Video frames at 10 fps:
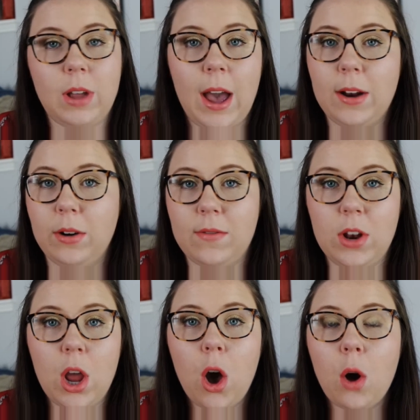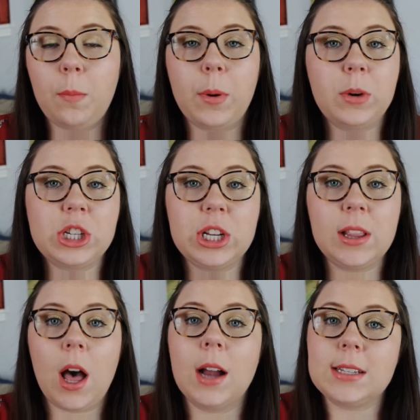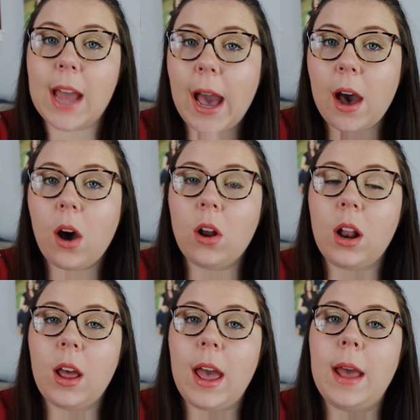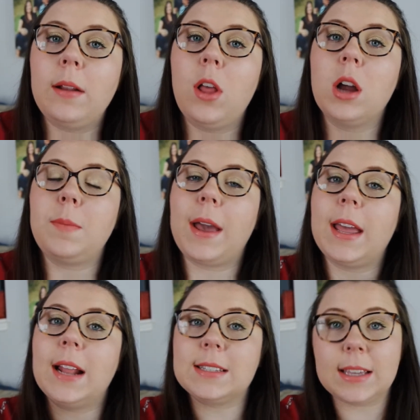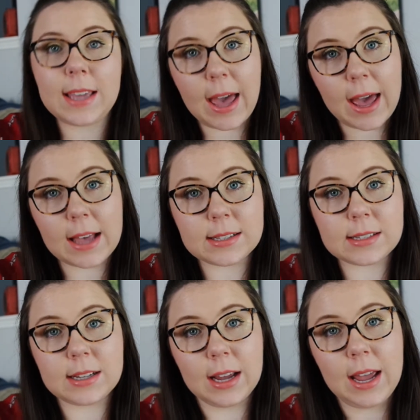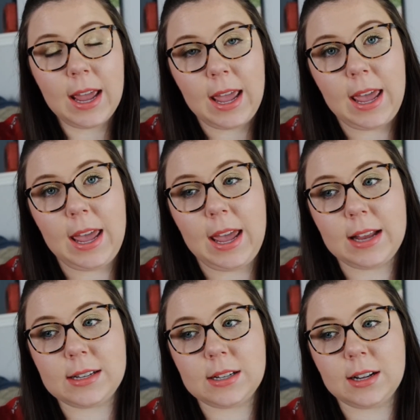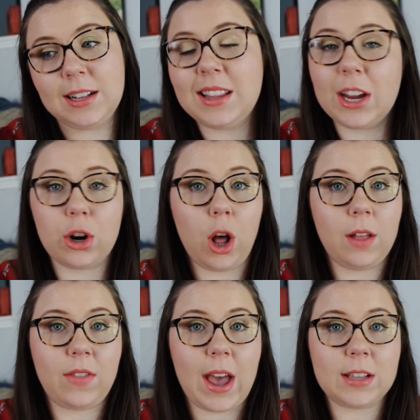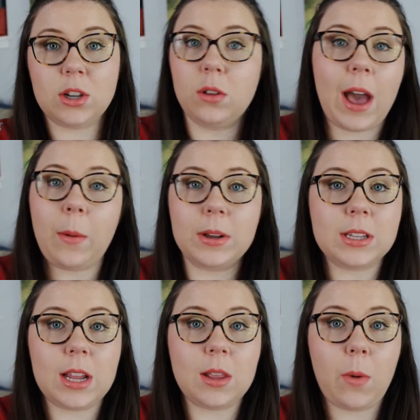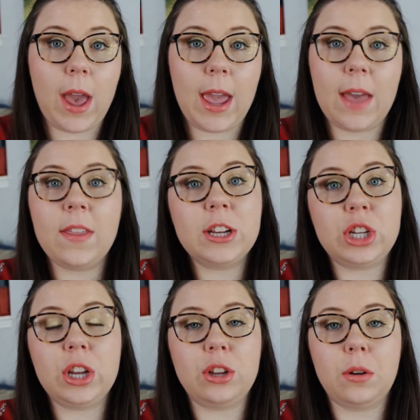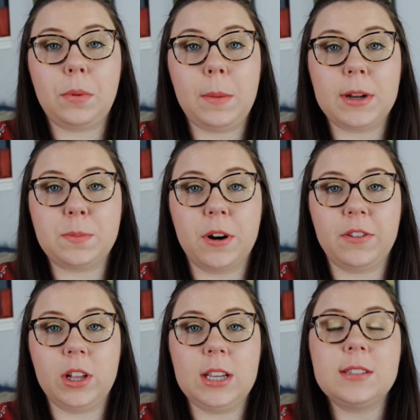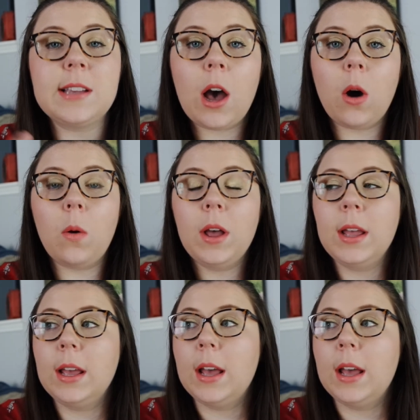I don't even know. But when she logged out and logged back in as a guest, it cleared all of that. So that wasn't in the way. And then she could do it pretty much perfectly. So